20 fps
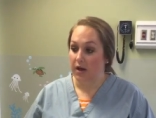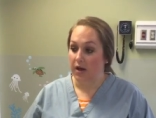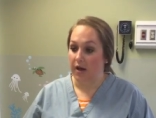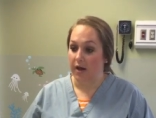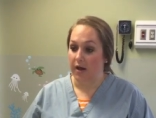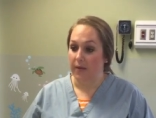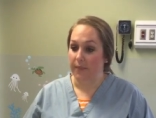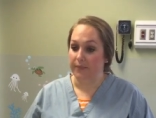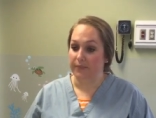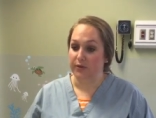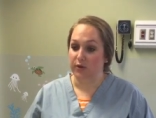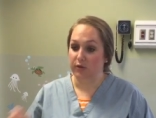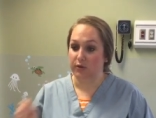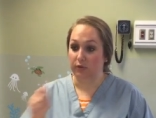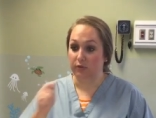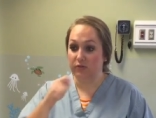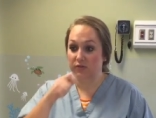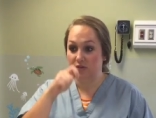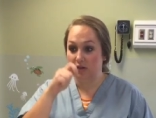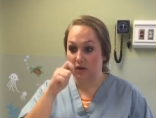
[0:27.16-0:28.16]
Um, you
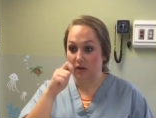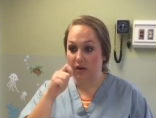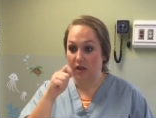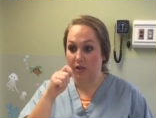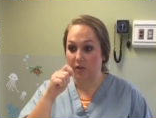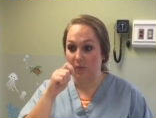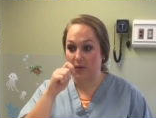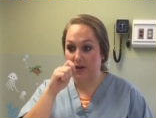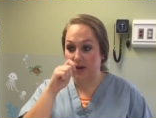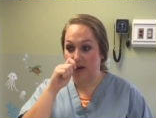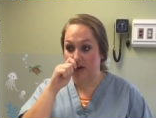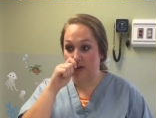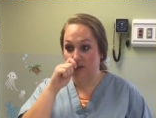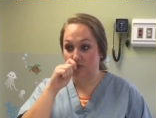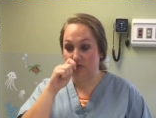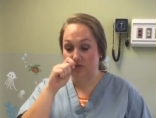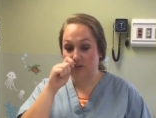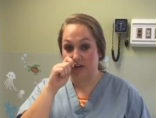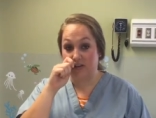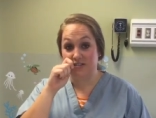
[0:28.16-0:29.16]
don't stick it all the way in, it
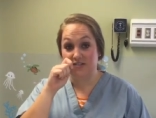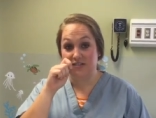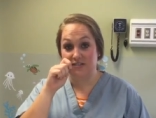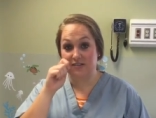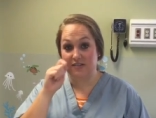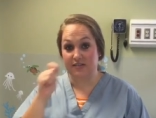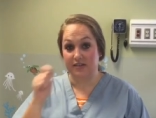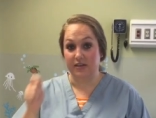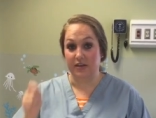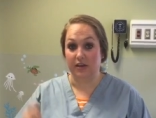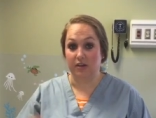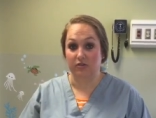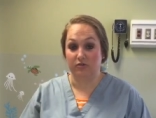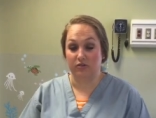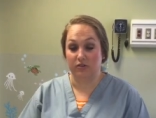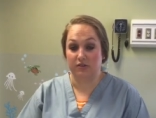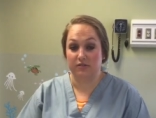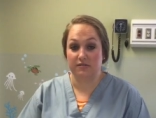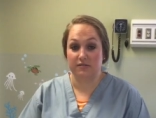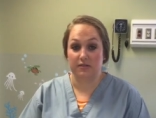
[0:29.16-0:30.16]
just kind of sits at the
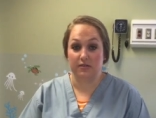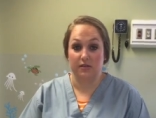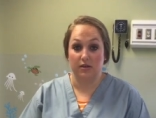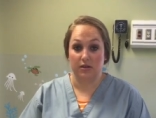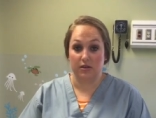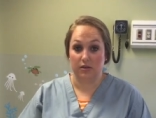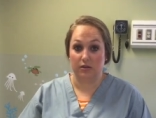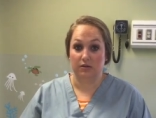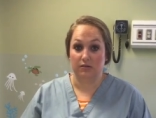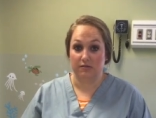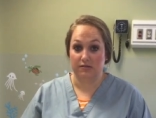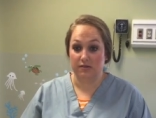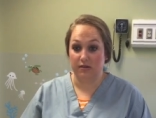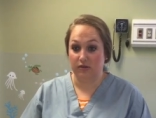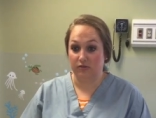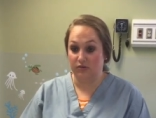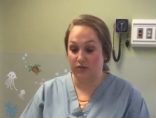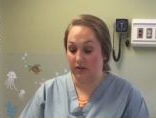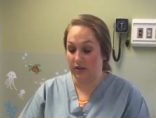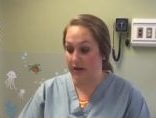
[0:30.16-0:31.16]
entrance and then you can
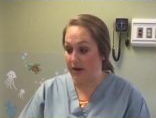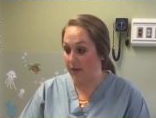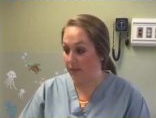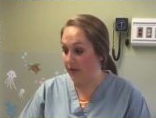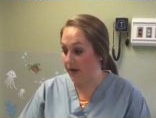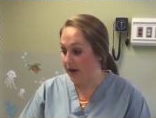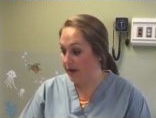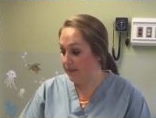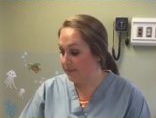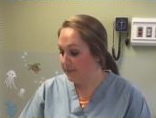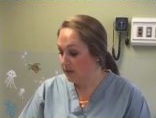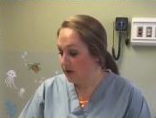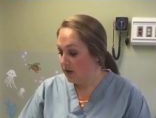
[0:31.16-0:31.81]
suction that way.